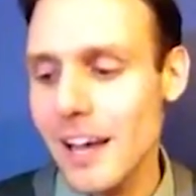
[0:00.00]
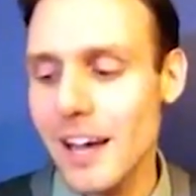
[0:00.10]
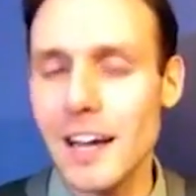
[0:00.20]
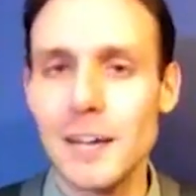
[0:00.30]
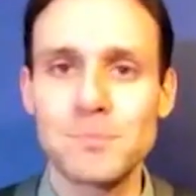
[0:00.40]

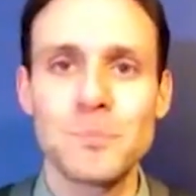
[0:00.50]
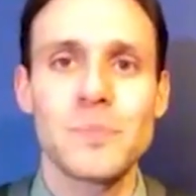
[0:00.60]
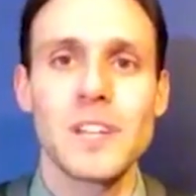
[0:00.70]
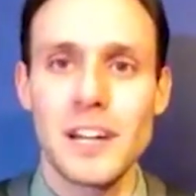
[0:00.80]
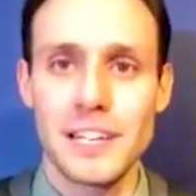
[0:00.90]
Um,
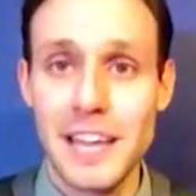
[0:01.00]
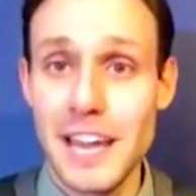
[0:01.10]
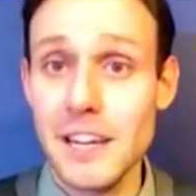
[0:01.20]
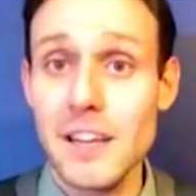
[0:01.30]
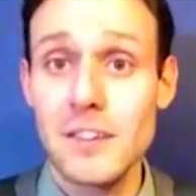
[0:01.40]

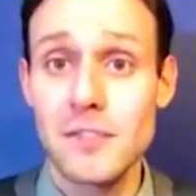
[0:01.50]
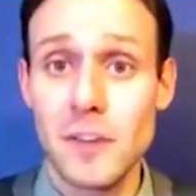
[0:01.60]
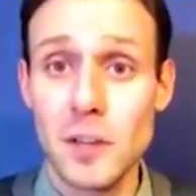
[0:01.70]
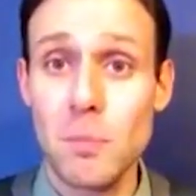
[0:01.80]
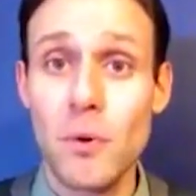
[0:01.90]
again,
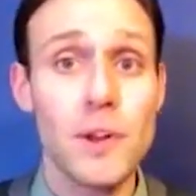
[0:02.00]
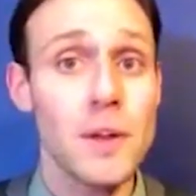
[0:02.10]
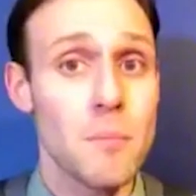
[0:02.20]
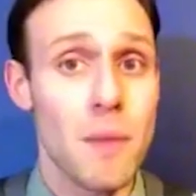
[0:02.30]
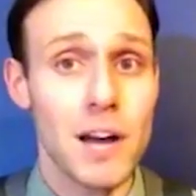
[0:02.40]
Phil
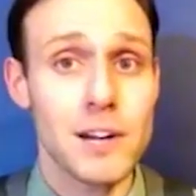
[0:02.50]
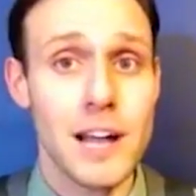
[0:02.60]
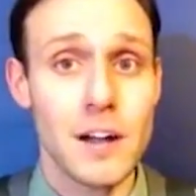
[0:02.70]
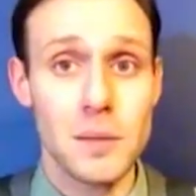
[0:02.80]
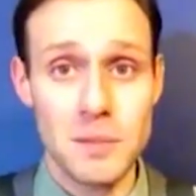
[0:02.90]
Laporta, Modern
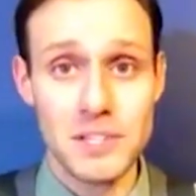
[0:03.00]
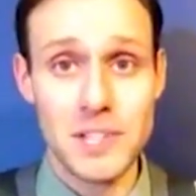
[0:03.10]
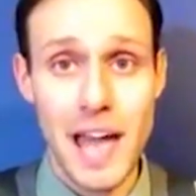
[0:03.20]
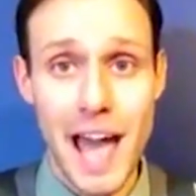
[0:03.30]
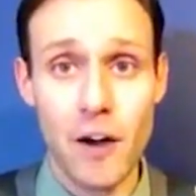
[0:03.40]

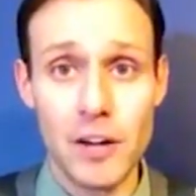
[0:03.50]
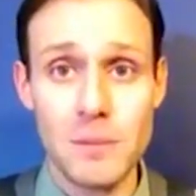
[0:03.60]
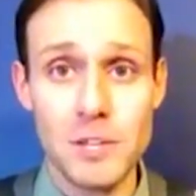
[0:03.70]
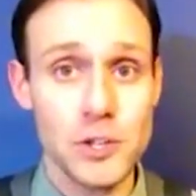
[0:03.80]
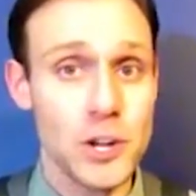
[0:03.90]
Alchemist,
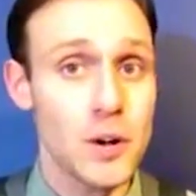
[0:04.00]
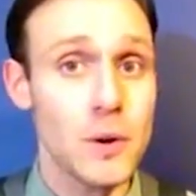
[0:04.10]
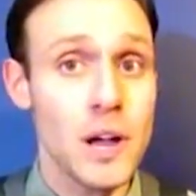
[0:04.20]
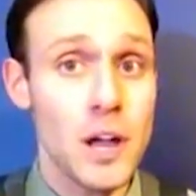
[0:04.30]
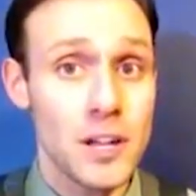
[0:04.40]
Alchemy
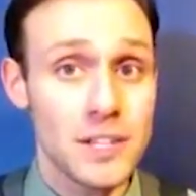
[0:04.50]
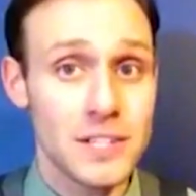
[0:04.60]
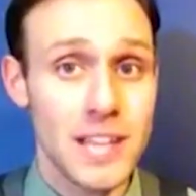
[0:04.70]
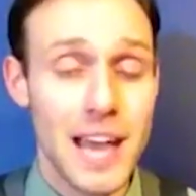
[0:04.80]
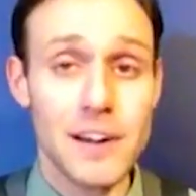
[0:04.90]
Show,
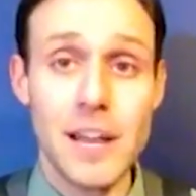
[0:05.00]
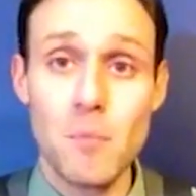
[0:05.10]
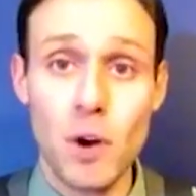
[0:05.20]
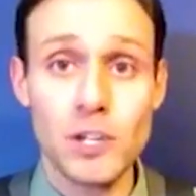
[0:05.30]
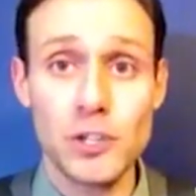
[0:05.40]
Saturday,
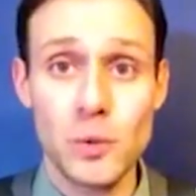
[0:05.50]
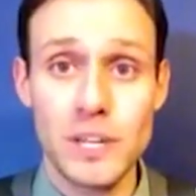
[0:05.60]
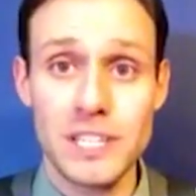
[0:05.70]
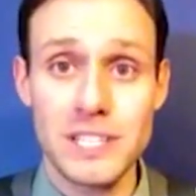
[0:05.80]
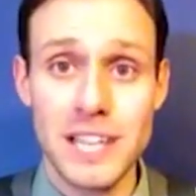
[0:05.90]
March
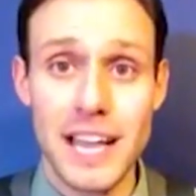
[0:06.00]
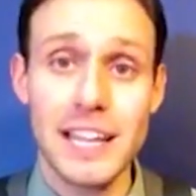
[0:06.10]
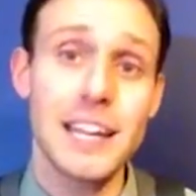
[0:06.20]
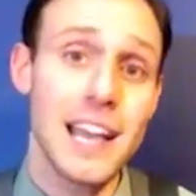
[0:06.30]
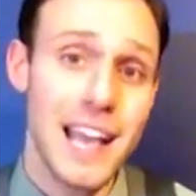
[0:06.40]

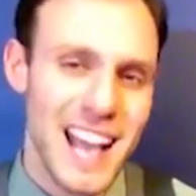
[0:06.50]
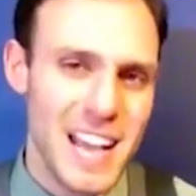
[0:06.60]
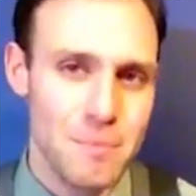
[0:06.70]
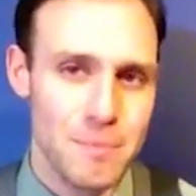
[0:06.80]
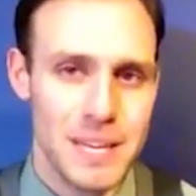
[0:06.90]
22nd,
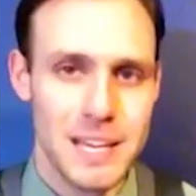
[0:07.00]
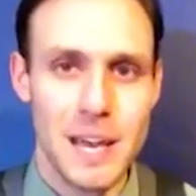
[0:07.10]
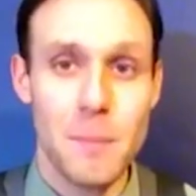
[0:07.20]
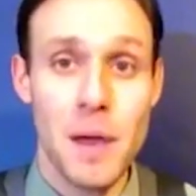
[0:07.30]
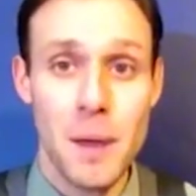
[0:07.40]
8
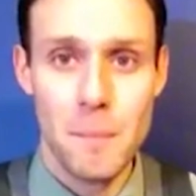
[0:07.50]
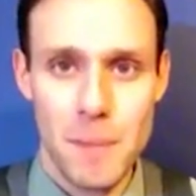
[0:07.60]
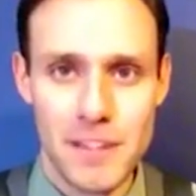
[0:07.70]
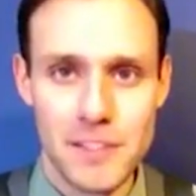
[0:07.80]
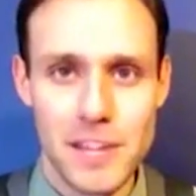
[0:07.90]
p.m.,
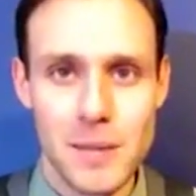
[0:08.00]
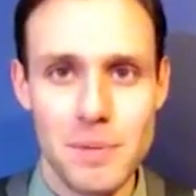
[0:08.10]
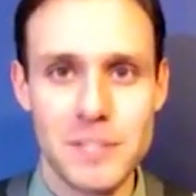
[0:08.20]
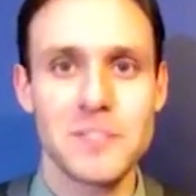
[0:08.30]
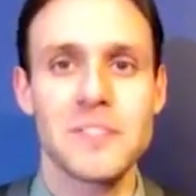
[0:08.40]
Bethlehem,
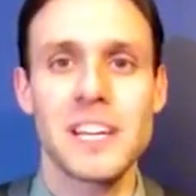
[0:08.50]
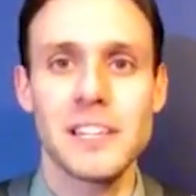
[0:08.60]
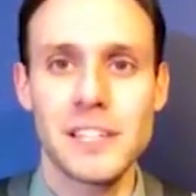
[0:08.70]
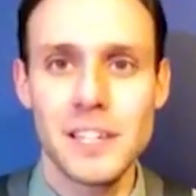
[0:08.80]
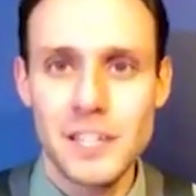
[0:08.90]

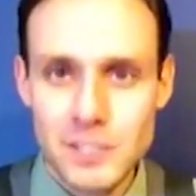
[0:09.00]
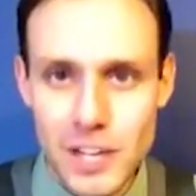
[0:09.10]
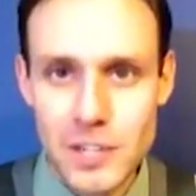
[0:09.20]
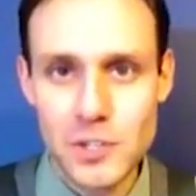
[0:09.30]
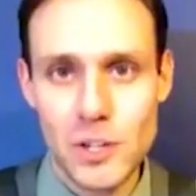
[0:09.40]
Pennsylvania,
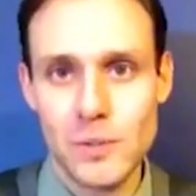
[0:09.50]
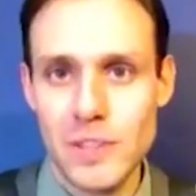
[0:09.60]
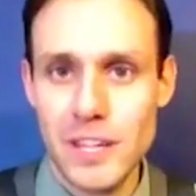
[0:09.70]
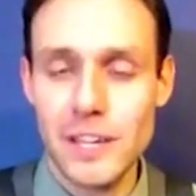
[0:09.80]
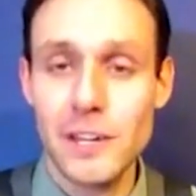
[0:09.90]
Touchstone
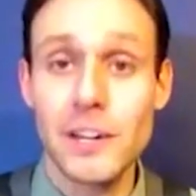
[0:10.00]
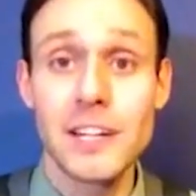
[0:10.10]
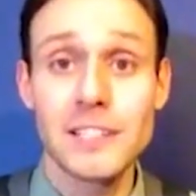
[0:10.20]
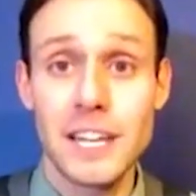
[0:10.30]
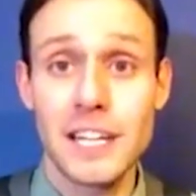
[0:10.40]
Theater.
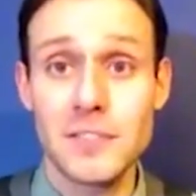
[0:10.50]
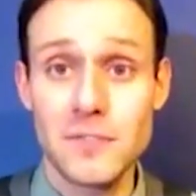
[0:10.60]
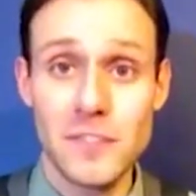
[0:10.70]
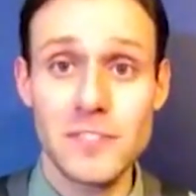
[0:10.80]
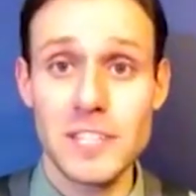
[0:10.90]
Tickets
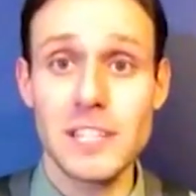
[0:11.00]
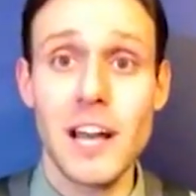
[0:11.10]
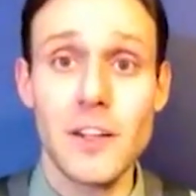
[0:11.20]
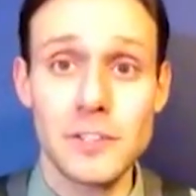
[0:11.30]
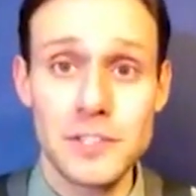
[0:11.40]

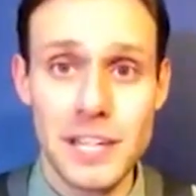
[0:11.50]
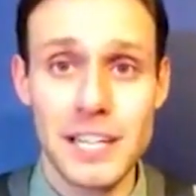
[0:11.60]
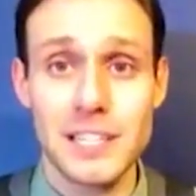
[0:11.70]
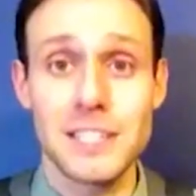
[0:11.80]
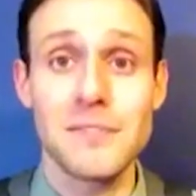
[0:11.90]
$15,
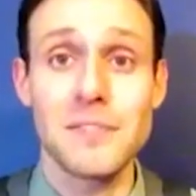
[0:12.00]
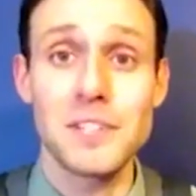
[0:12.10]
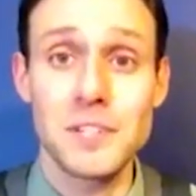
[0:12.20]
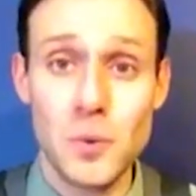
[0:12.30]
ticket and a DVD